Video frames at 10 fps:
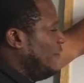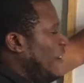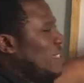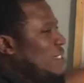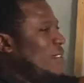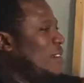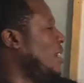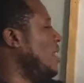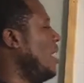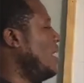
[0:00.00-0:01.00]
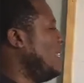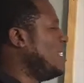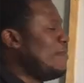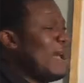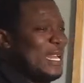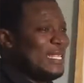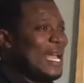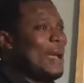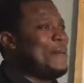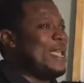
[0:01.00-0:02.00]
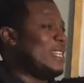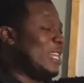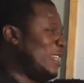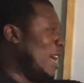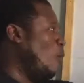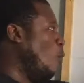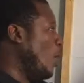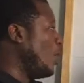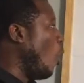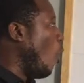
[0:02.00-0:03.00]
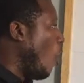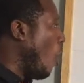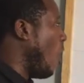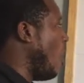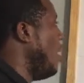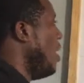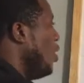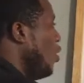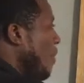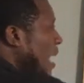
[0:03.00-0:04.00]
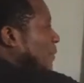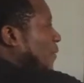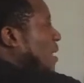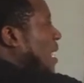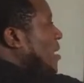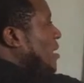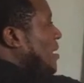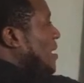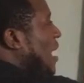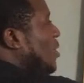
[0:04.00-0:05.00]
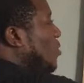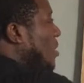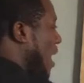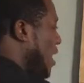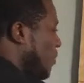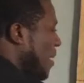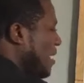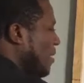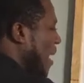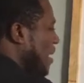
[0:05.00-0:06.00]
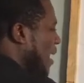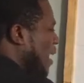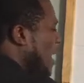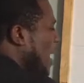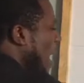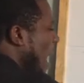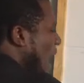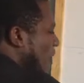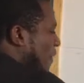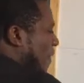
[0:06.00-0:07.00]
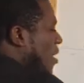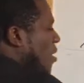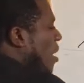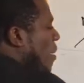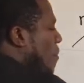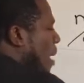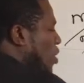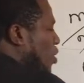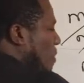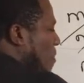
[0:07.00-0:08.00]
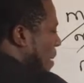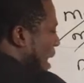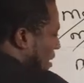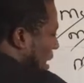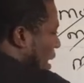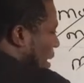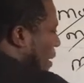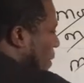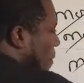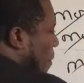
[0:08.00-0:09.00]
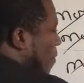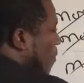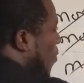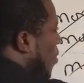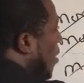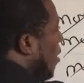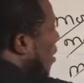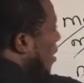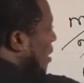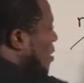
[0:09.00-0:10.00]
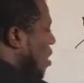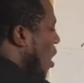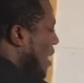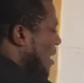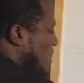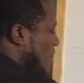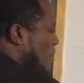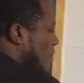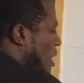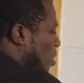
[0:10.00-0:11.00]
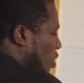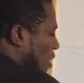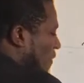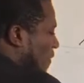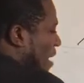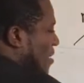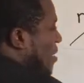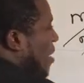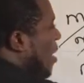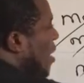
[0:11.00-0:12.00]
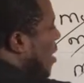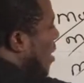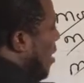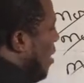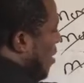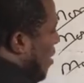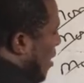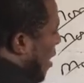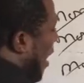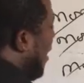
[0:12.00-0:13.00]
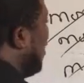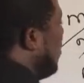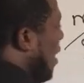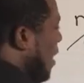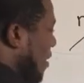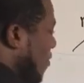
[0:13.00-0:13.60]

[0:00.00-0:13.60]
faster, this man is happier than that one. Or you might further decide to express it by saying, I feel much better, this car is much faster, and this man is